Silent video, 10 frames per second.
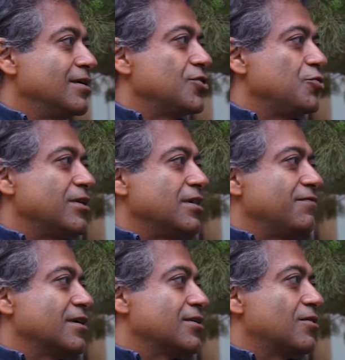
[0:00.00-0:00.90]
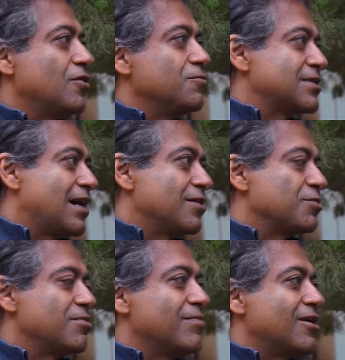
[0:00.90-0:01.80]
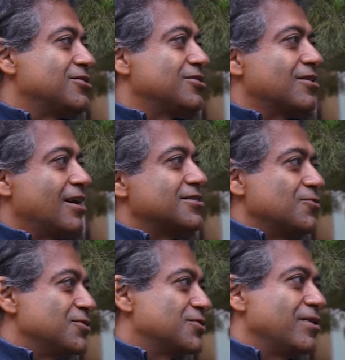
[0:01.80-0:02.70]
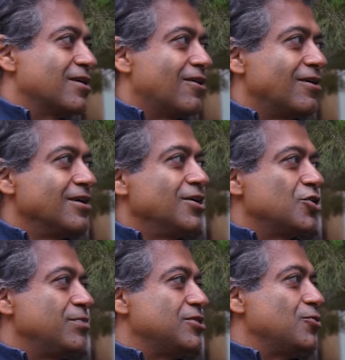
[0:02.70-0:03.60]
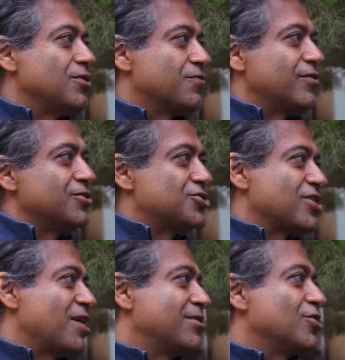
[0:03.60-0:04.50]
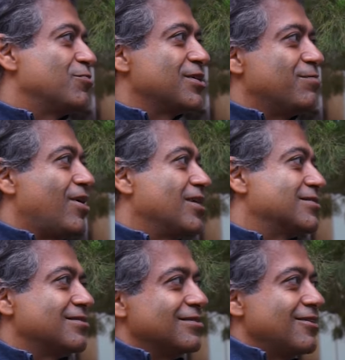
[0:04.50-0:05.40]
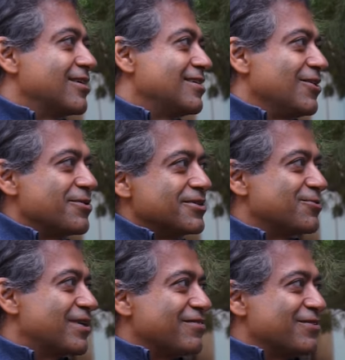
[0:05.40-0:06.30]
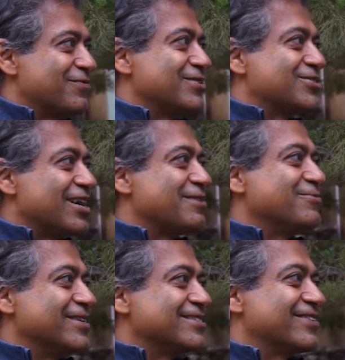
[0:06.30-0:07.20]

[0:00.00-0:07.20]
You'd be living in your hometown, you'd be married to your high school sweetheart, you'd be doing your first job, but you'd be the boss at Dunkin' Donuts or whatever your first job was,